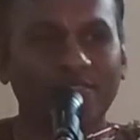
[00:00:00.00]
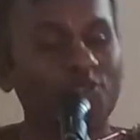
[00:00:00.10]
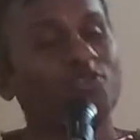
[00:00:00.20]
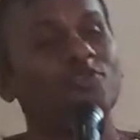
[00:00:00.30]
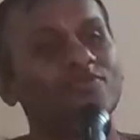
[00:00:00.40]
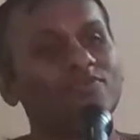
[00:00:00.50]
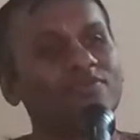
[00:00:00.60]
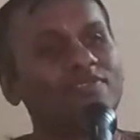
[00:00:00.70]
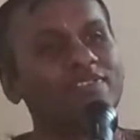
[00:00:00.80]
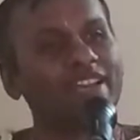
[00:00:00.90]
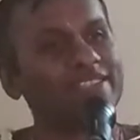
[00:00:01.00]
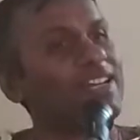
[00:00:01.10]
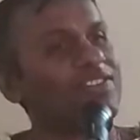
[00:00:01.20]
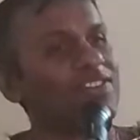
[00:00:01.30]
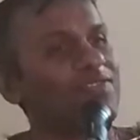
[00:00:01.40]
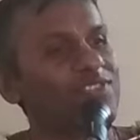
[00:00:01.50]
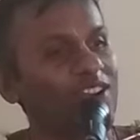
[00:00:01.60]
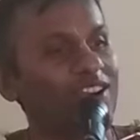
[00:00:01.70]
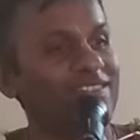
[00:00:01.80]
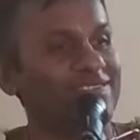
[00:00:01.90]
Do you take darshan of the
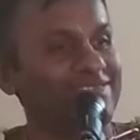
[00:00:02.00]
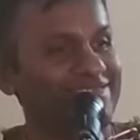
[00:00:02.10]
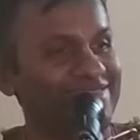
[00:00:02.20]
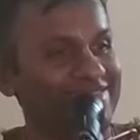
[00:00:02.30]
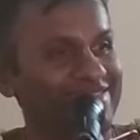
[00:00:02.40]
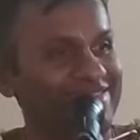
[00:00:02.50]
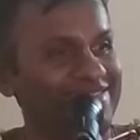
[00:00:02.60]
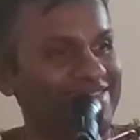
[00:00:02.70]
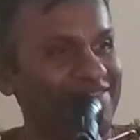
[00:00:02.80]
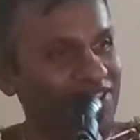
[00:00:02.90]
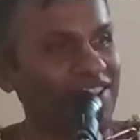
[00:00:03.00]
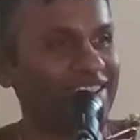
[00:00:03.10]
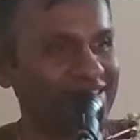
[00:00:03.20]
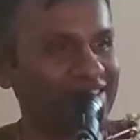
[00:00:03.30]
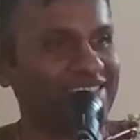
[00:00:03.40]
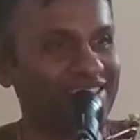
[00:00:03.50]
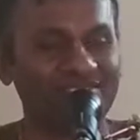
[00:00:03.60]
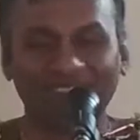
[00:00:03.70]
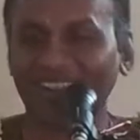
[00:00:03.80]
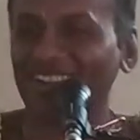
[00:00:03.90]
Lord? We all take darshan
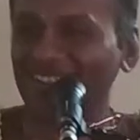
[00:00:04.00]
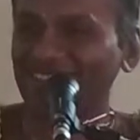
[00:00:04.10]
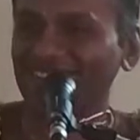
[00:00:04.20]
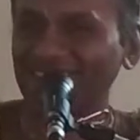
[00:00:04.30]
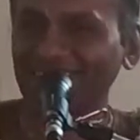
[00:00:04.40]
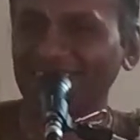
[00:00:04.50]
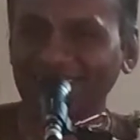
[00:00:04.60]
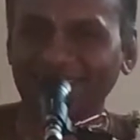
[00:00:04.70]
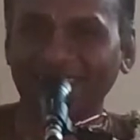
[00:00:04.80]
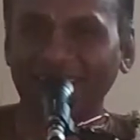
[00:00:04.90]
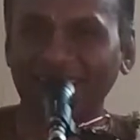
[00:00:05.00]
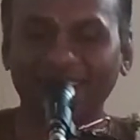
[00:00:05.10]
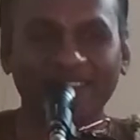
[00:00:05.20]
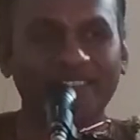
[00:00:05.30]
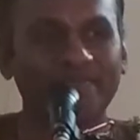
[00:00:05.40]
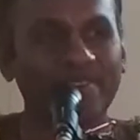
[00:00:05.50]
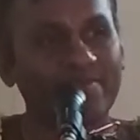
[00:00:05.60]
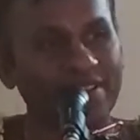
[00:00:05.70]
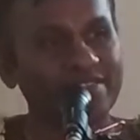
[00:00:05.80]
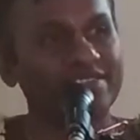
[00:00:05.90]
of the Lord? Yes. Right?
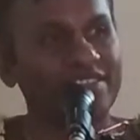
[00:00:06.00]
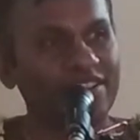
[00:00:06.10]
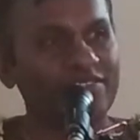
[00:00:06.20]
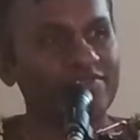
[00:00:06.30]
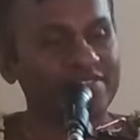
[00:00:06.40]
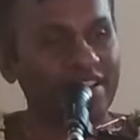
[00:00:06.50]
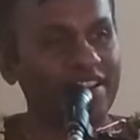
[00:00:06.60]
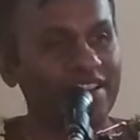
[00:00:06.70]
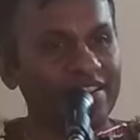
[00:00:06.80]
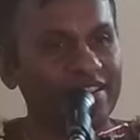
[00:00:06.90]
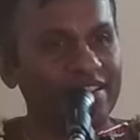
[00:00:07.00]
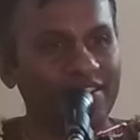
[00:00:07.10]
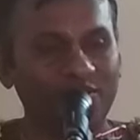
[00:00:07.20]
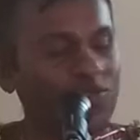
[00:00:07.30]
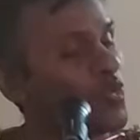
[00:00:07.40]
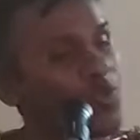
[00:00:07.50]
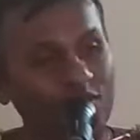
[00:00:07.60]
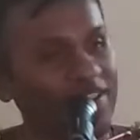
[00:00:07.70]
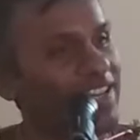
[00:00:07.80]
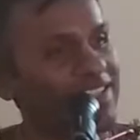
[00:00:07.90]
But Bhaktisiddhanta Thakur said, you
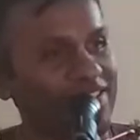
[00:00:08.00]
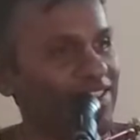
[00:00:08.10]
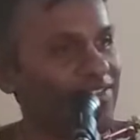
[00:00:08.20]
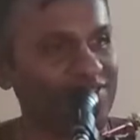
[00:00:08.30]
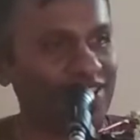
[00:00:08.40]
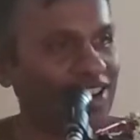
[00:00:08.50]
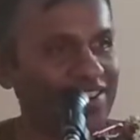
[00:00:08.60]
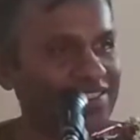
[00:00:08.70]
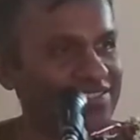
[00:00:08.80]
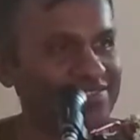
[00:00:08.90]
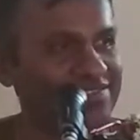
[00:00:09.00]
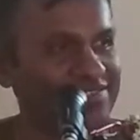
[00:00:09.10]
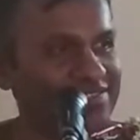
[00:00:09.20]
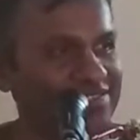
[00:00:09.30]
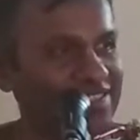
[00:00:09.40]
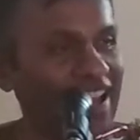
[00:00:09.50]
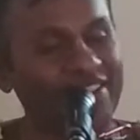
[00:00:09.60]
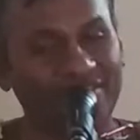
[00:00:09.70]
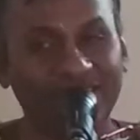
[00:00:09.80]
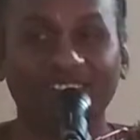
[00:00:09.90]
don't take darshan of the Lord.
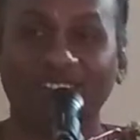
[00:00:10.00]
Actually, the